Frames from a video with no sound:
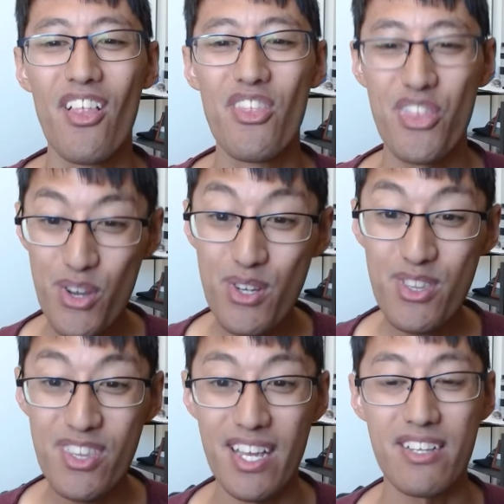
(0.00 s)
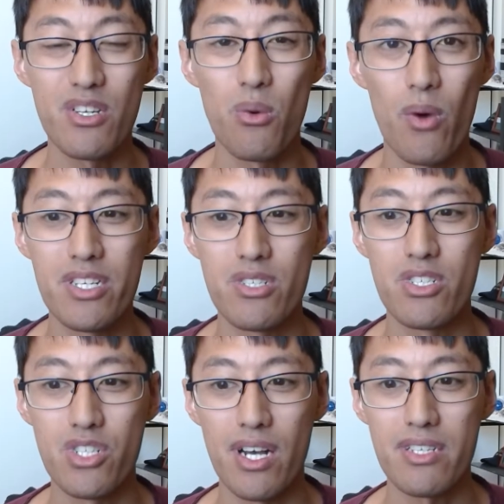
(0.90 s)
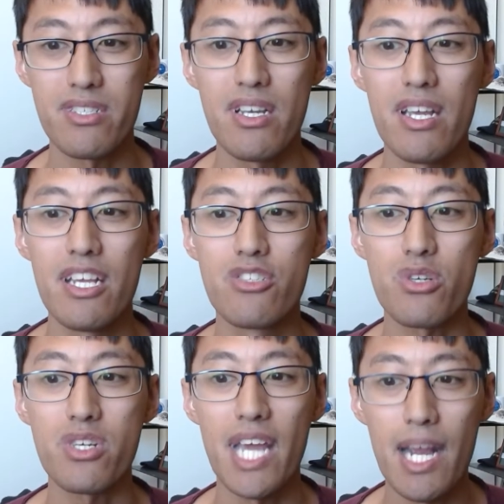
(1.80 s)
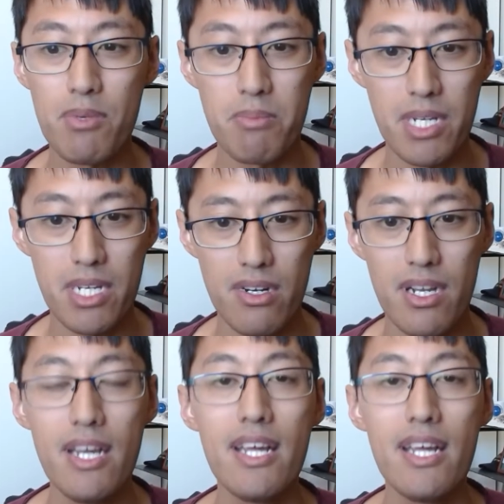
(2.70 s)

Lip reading: The third thing you'll want to adjust is your camera meter.